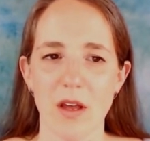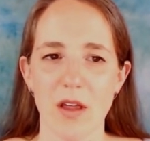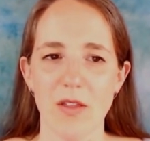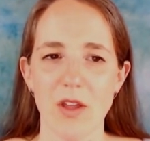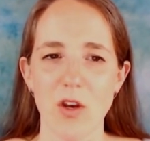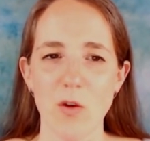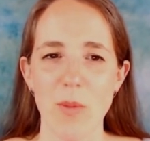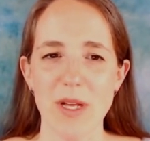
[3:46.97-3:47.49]

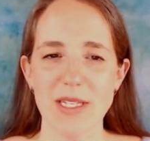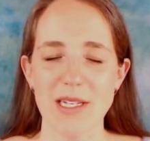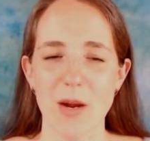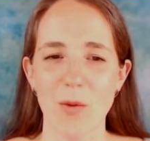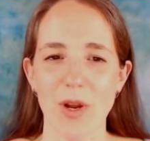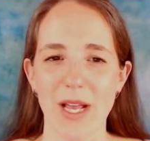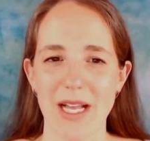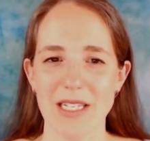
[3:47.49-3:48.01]
The new bus
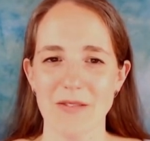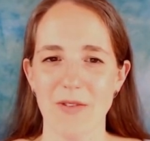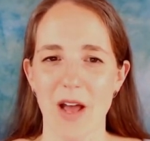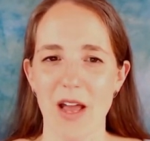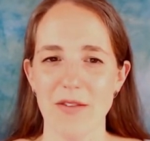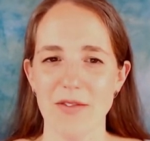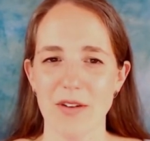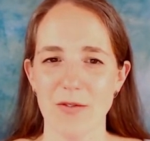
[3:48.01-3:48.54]
network has
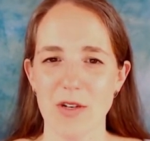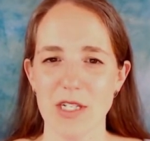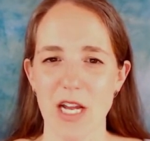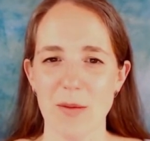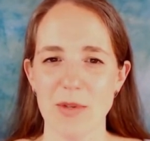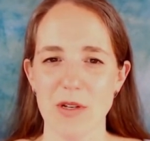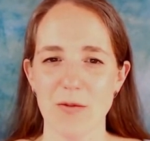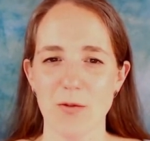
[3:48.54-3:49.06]
five different
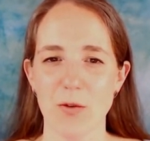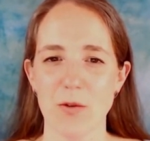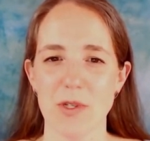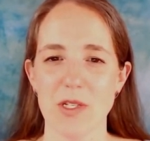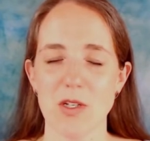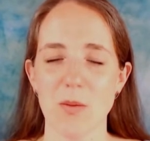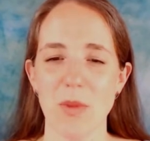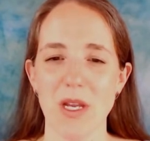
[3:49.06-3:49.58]
types of routes
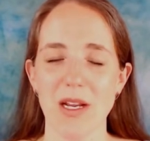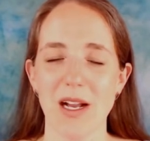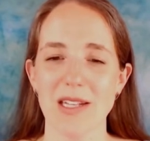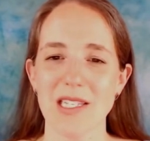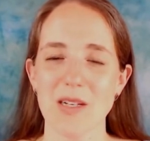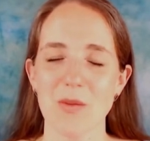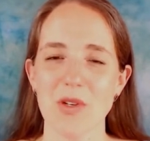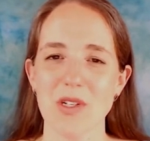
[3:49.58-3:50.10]
to meet
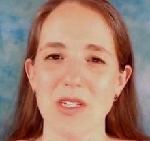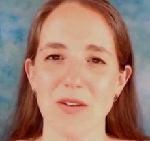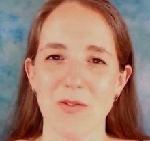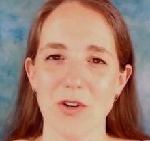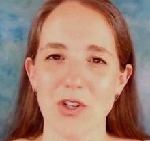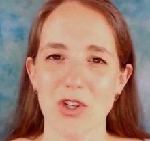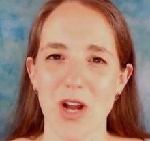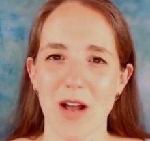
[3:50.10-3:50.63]
customers'
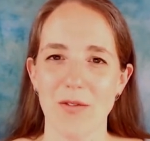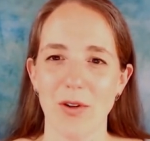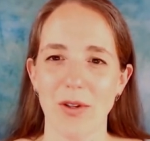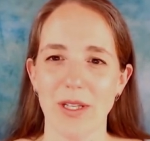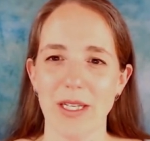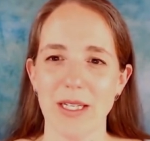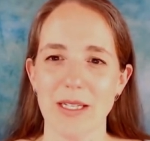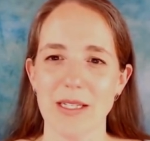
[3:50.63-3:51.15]
different travel
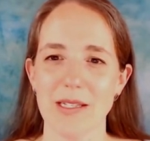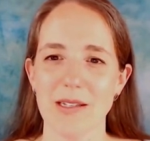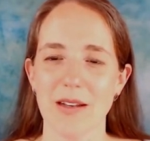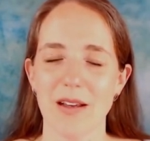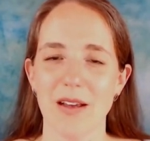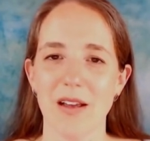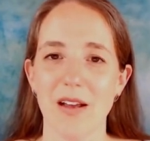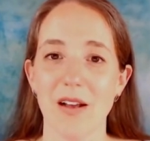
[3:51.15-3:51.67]
needs.
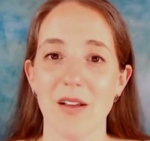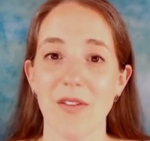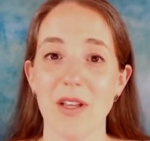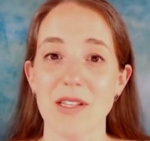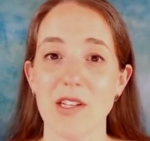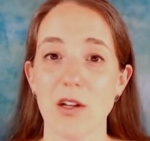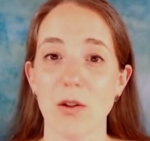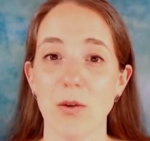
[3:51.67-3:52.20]

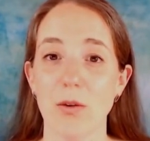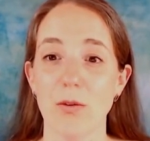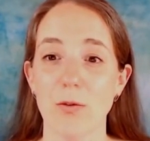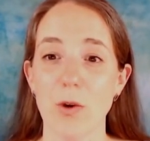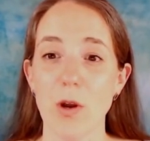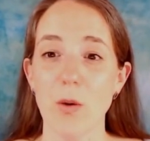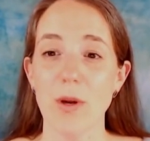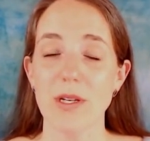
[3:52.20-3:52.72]
These include
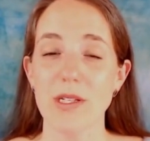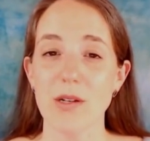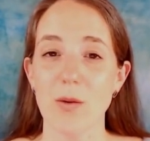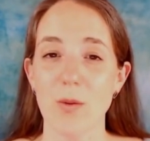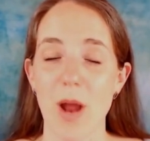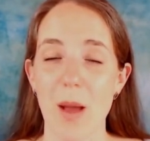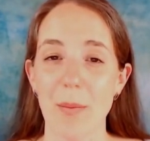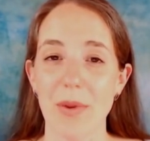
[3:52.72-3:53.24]
frequent,
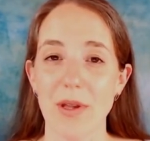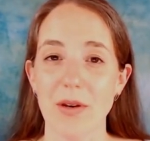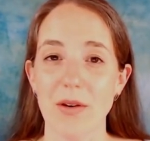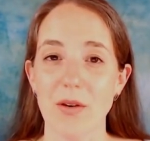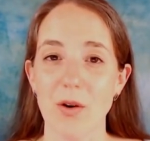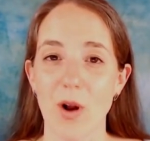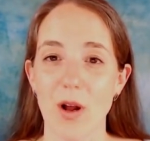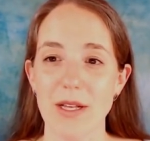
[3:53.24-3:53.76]
rapid,
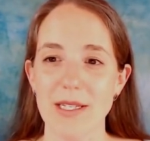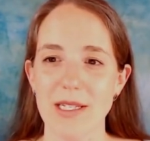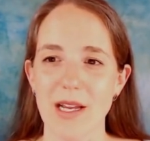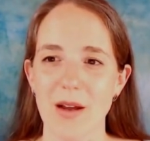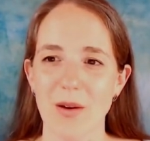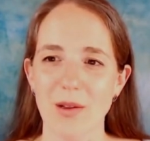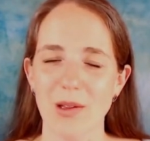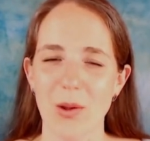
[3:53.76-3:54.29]

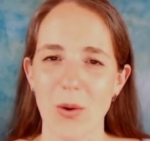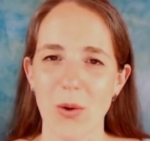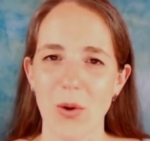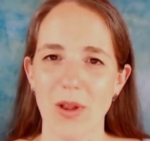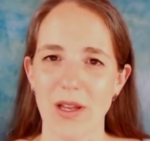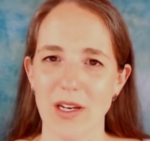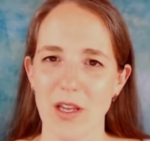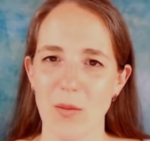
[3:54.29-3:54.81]
crosstown, local,
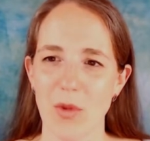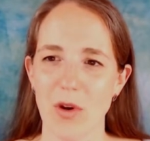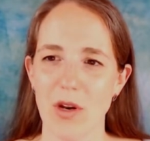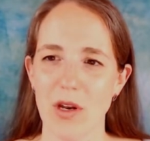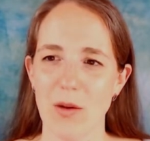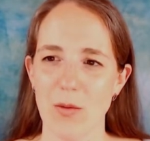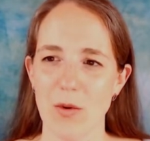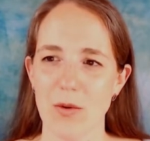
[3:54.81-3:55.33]
and
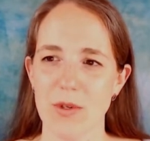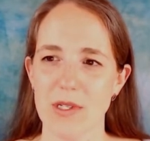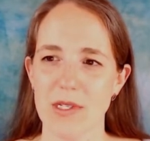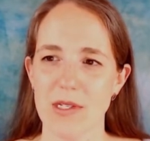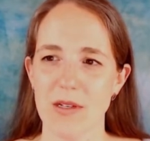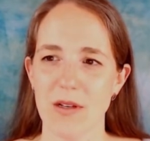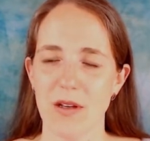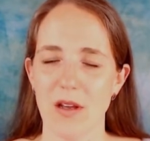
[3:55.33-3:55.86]
community
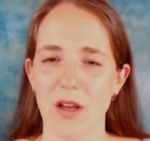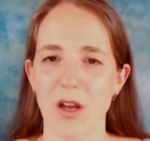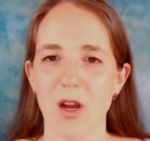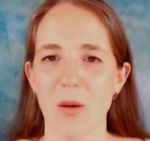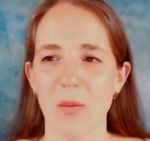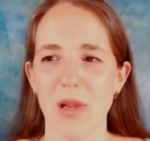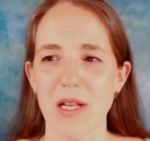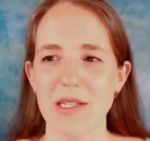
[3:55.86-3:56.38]
routes.
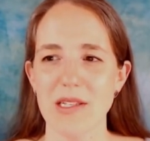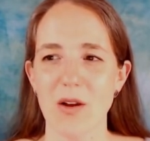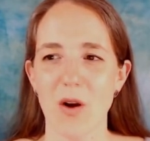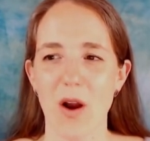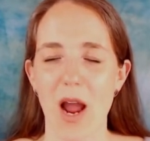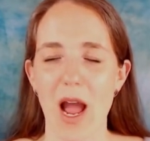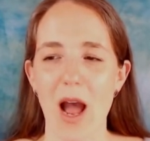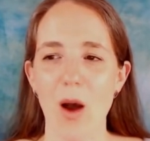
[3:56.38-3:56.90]
Plus there
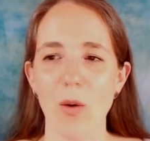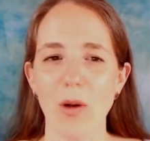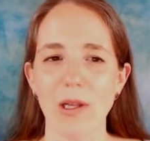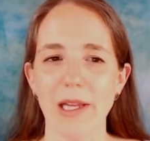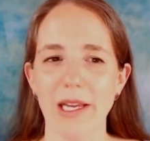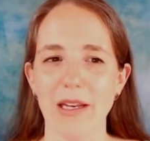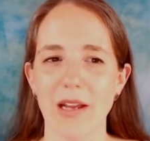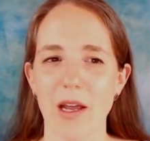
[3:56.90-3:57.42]
are OWL
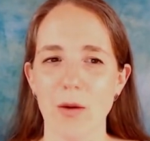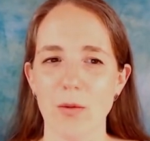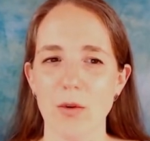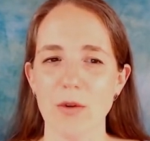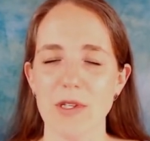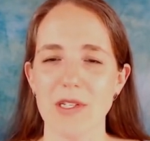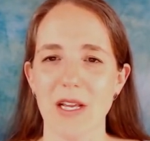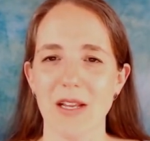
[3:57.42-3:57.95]
late night
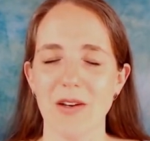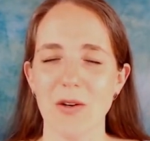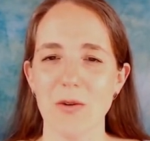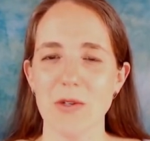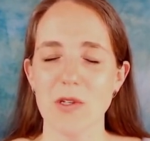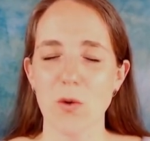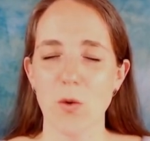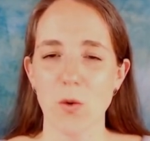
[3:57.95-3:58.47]
routes and new
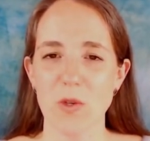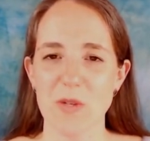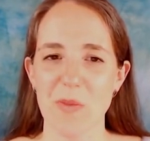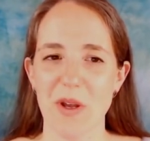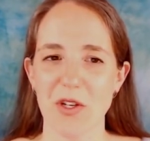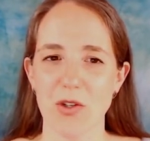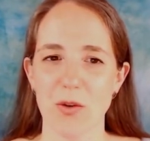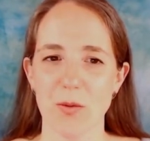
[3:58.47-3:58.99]
school
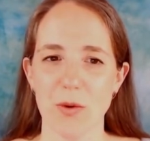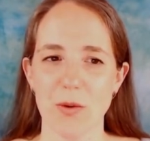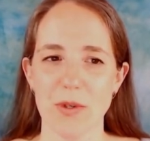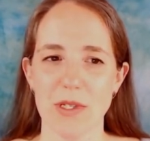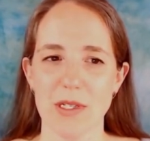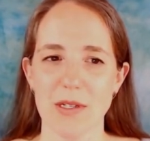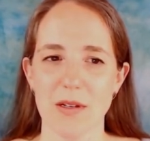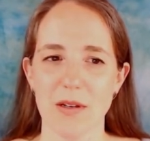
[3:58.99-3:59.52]
special
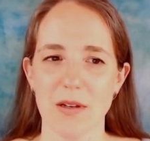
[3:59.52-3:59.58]
routes.